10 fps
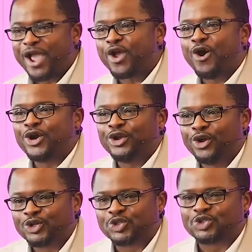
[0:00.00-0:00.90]
when
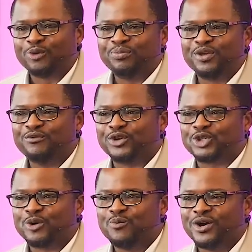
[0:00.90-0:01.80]
God does something
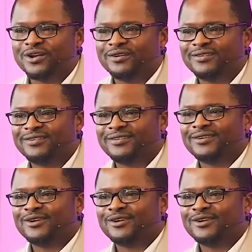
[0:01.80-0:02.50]
for someone,